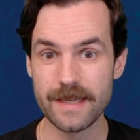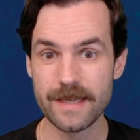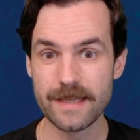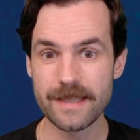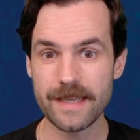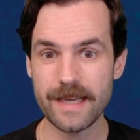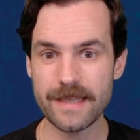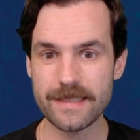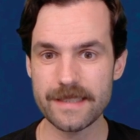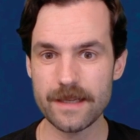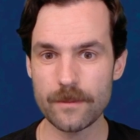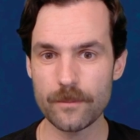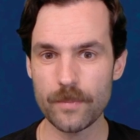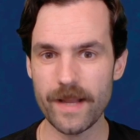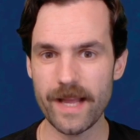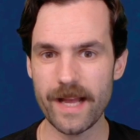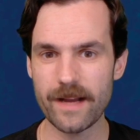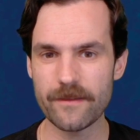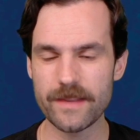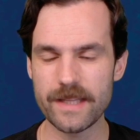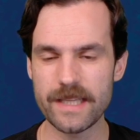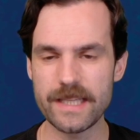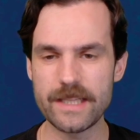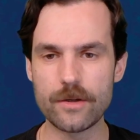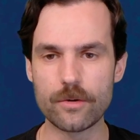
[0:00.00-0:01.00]
Next up, we
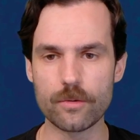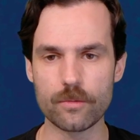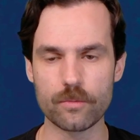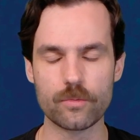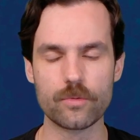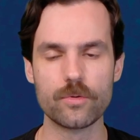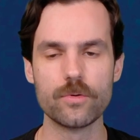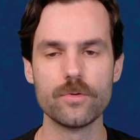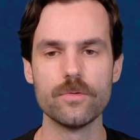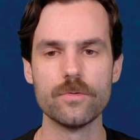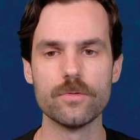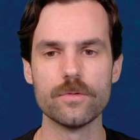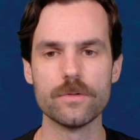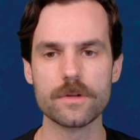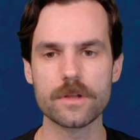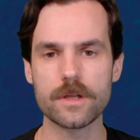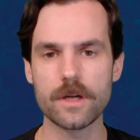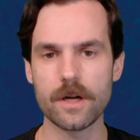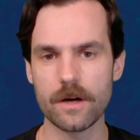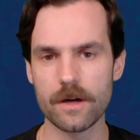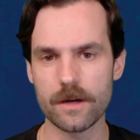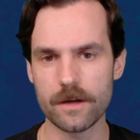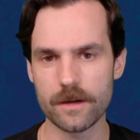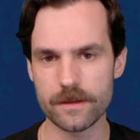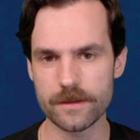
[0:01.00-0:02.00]
have the Gruul
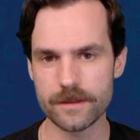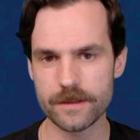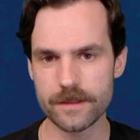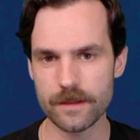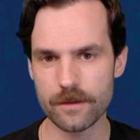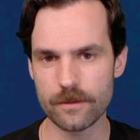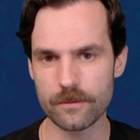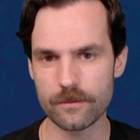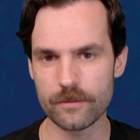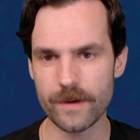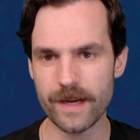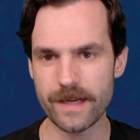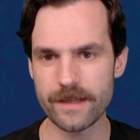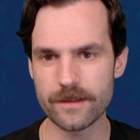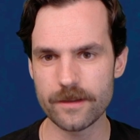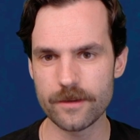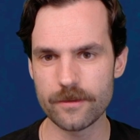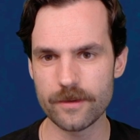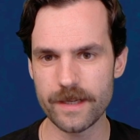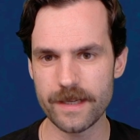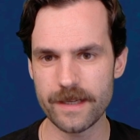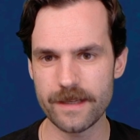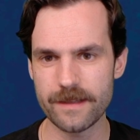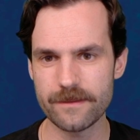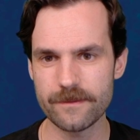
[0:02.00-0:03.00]
card. So red and
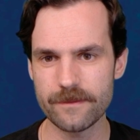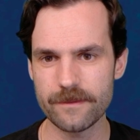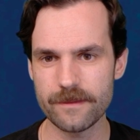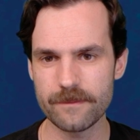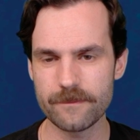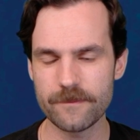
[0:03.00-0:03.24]
green.